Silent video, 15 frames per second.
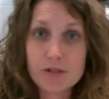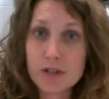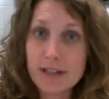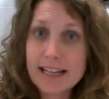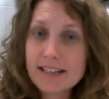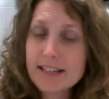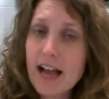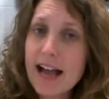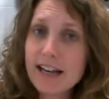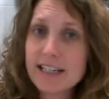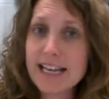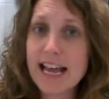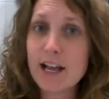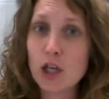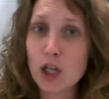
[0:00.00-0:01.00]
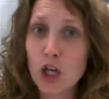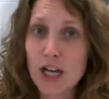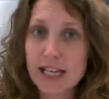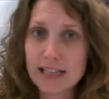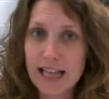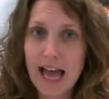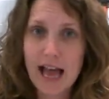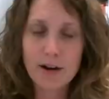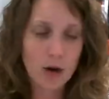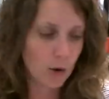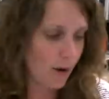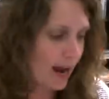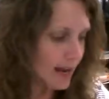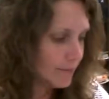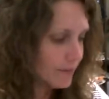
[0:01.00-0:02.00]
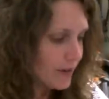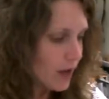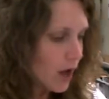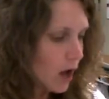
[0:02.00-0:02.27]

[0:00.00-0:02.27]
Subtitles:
So let's kind of take a look at that, all right?